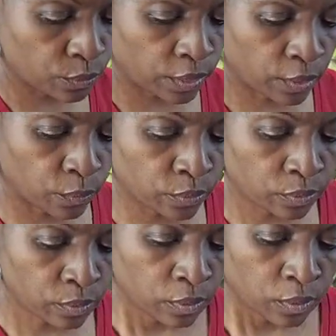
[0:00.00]
red one
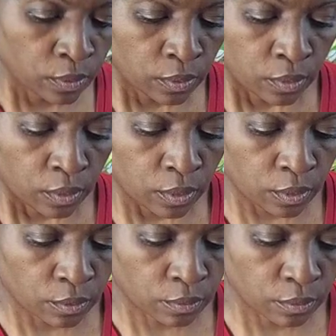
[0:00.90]

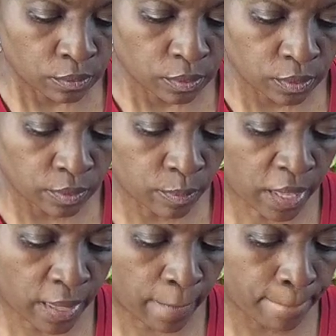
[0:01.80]
here in the
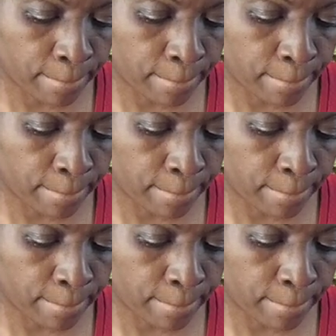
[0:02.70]
back.